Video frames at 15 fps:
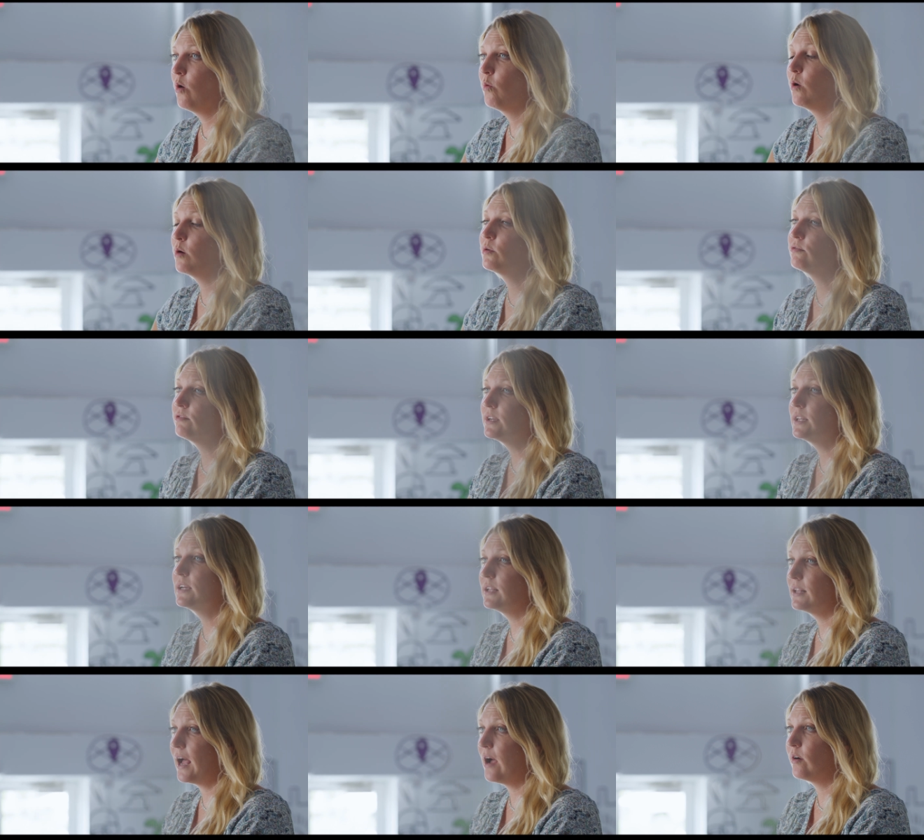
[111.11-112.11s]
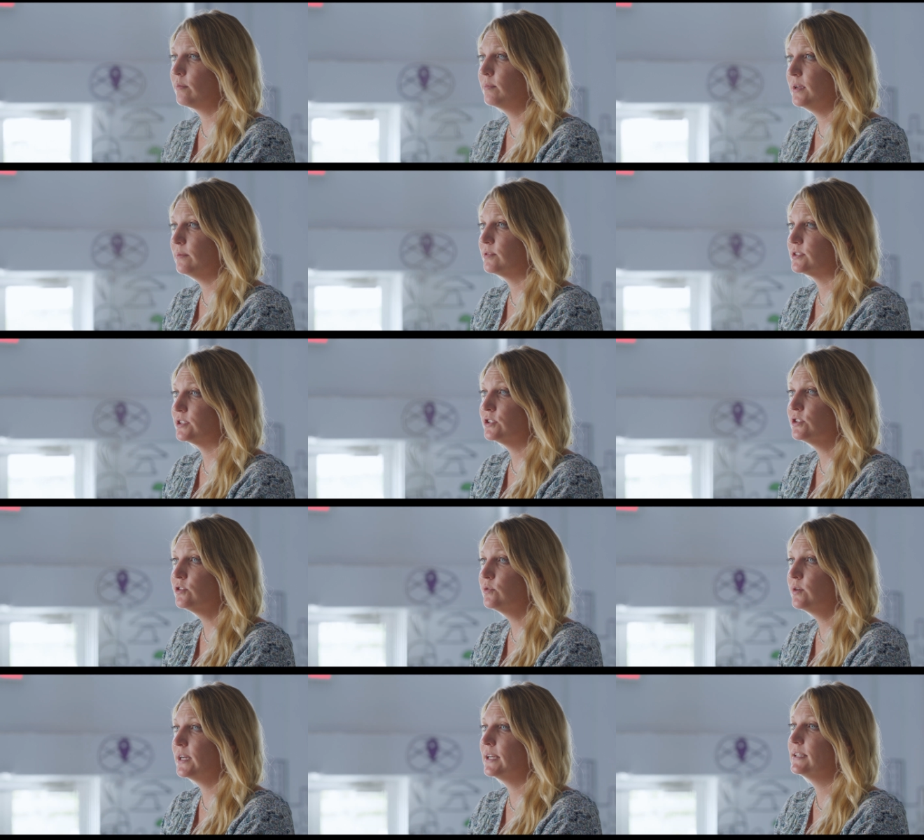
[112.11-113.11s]
What we're really allowing people to
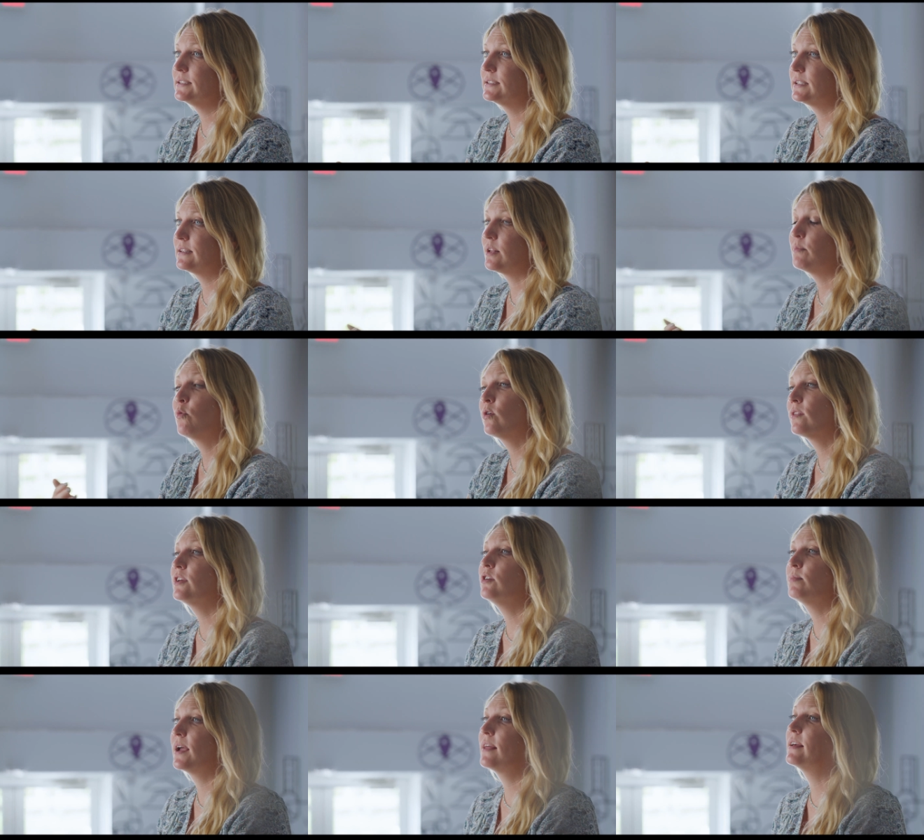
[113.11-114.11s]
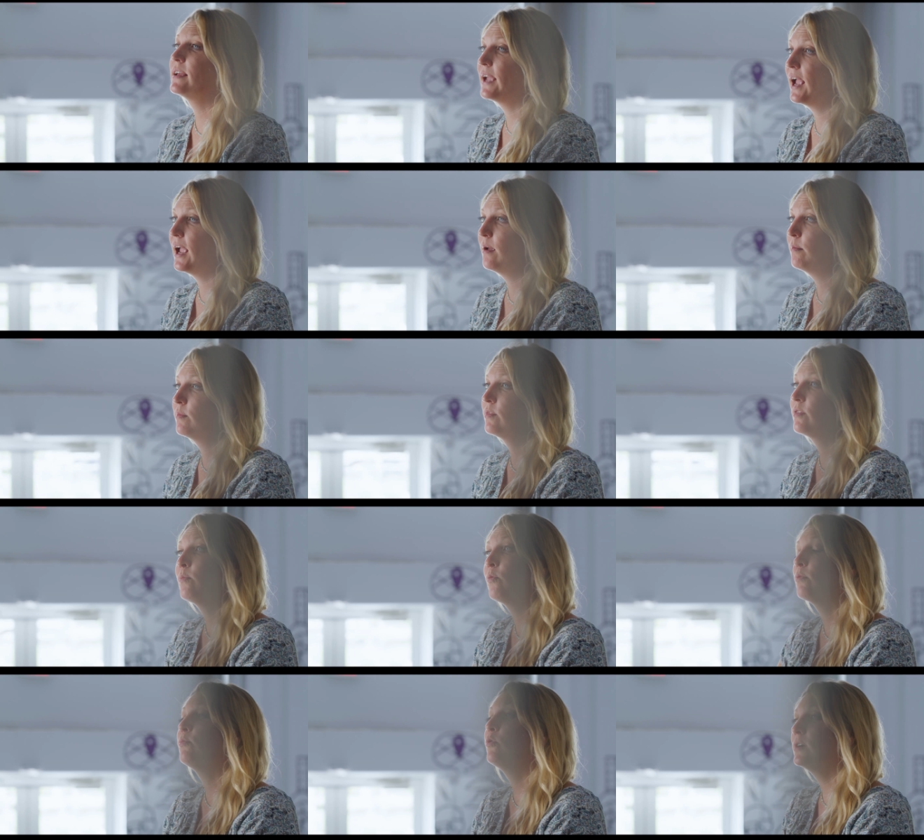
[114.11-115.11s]
do is the more that you play the game, the
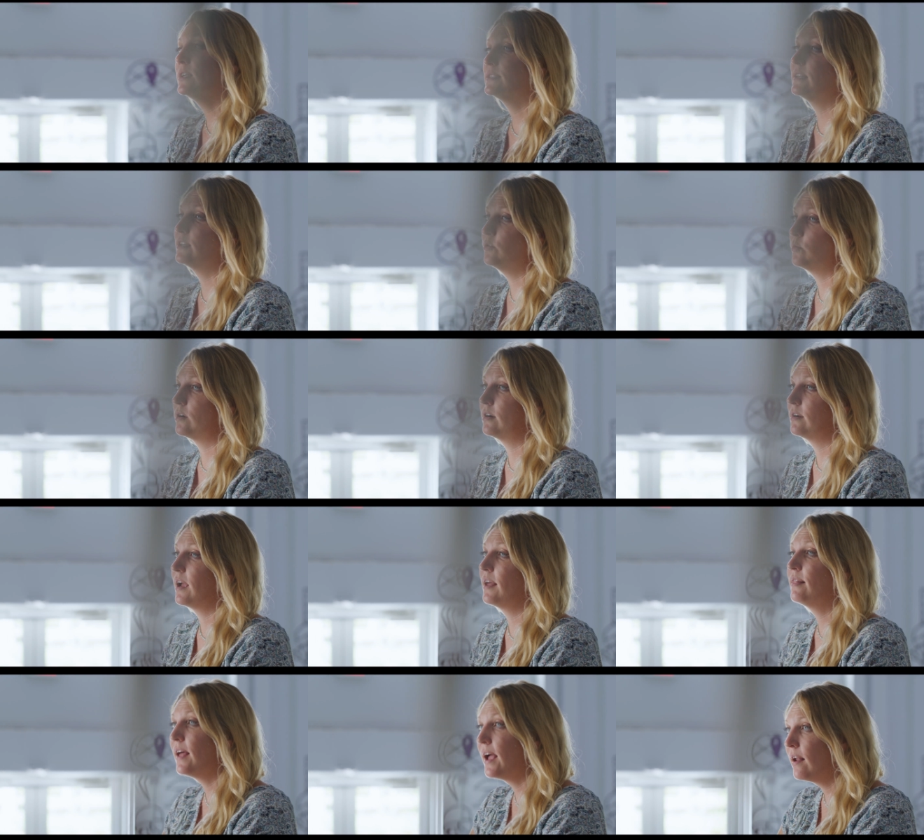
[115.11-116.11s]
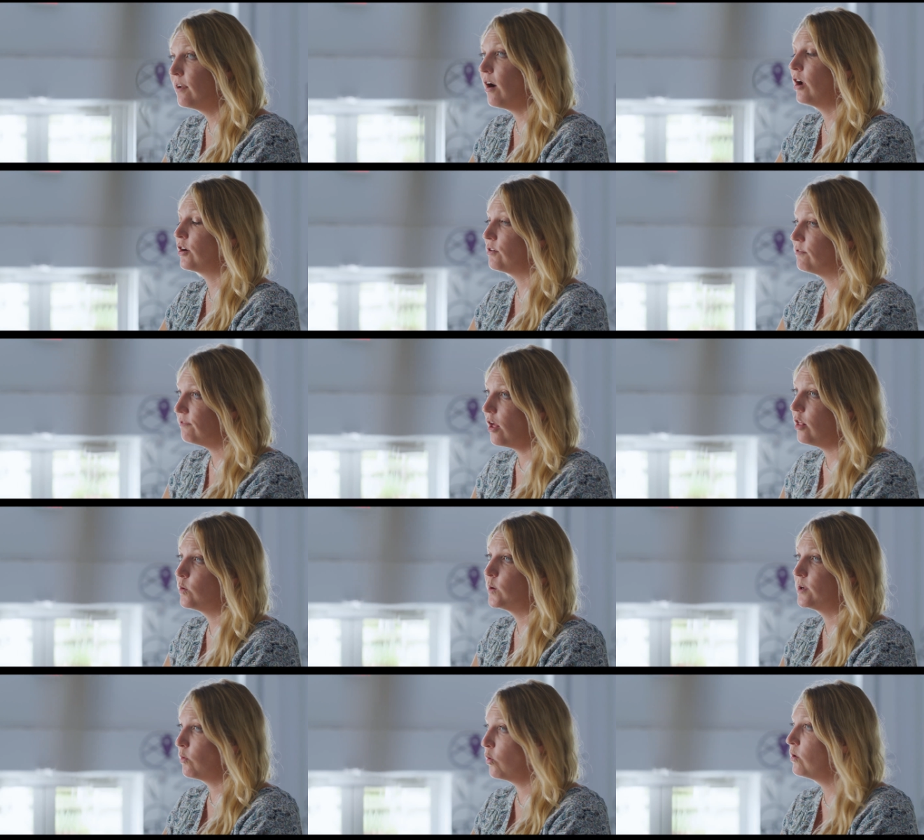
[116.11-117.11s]
more points that you earn, and then on your
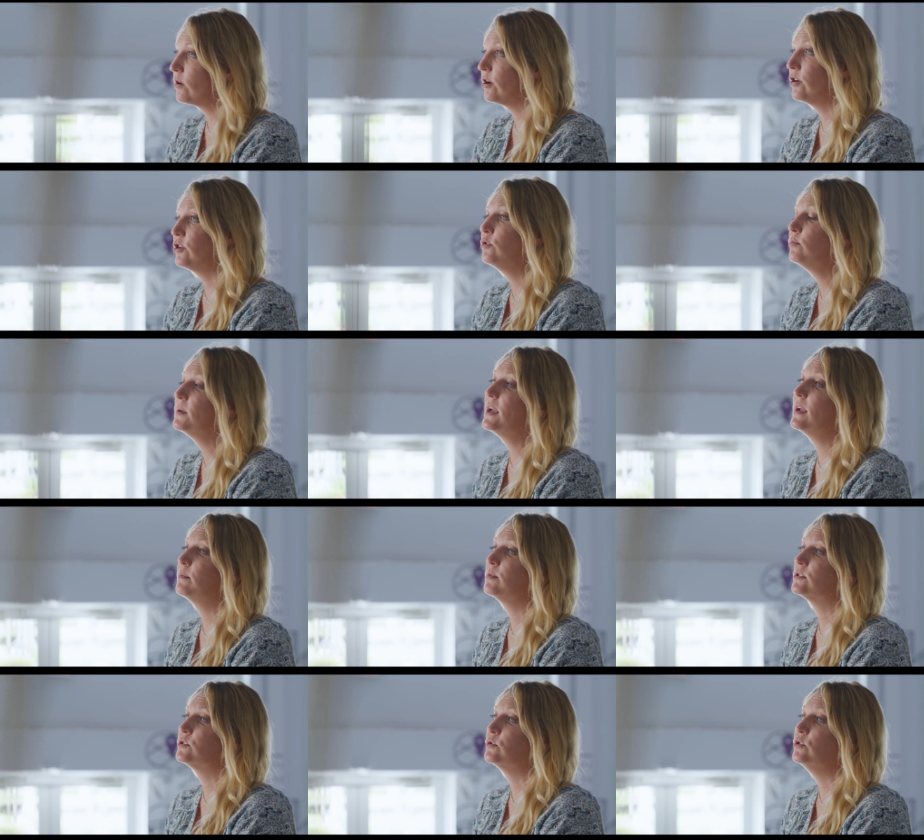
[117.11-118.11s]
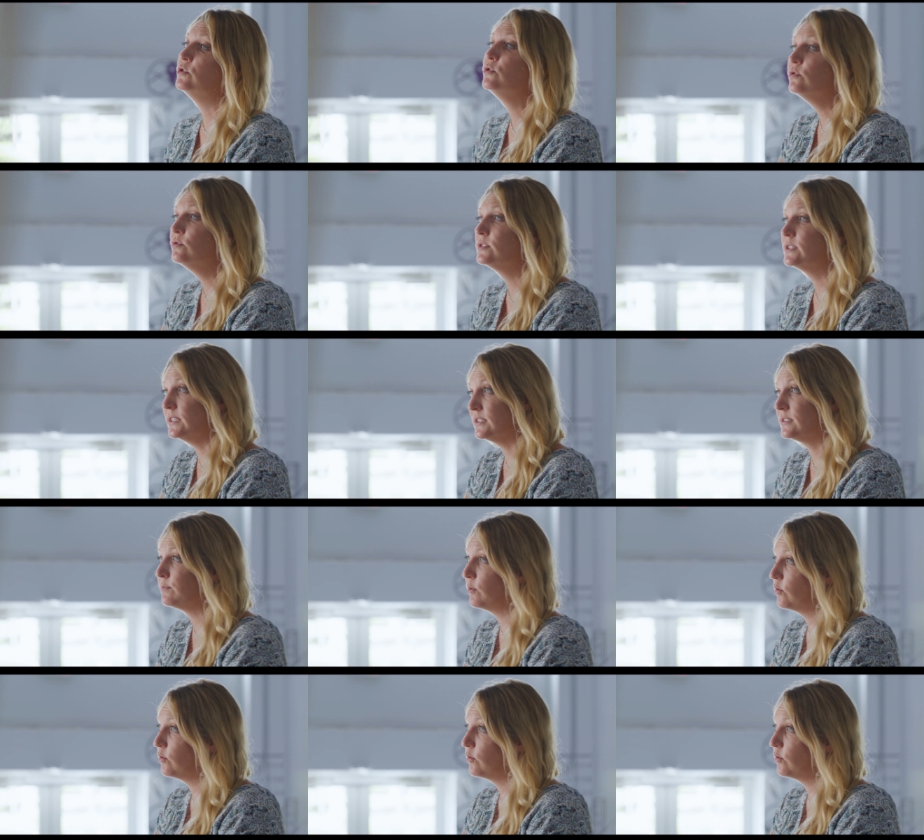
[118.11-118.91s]
following order, you'd be able to use these